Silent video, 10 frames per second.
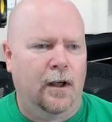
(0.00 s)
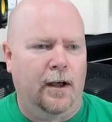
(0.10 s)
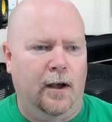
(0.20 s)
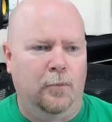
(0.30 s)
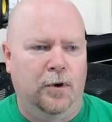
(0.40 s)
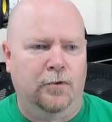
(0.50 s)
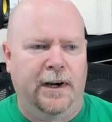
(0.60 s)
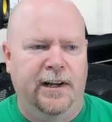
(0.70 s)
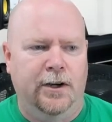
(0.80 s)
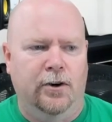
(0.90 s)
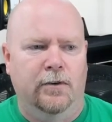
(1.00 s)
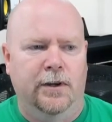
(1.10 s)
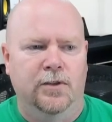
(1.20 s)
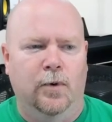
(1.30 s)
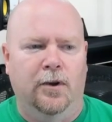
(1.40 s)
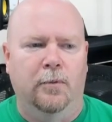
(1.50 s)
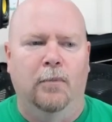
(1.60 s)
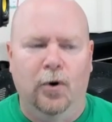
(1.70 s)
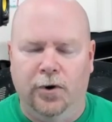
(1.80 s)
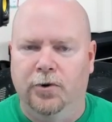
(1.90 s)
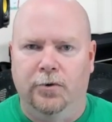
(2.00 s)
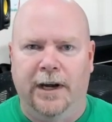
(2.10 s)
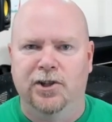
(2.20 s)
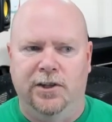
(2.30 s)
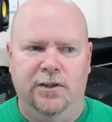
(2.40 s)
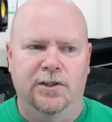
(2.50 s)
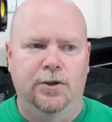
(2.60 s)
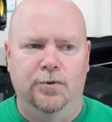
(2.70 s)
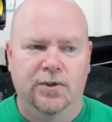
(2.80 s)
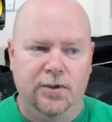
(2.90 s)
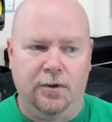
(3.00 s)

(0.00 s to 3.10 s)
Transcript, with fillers: But right here is where the motor direction is used.